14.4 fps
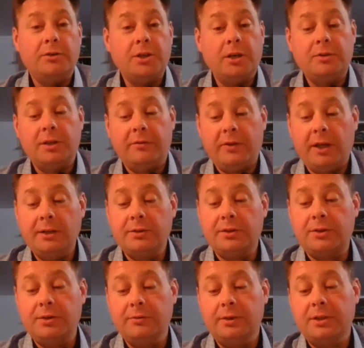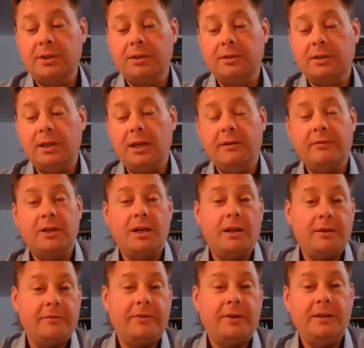Joseph hints to us, doesn't he, of
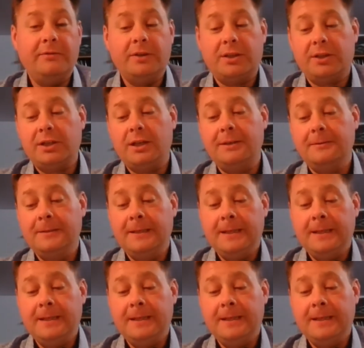another favoured son,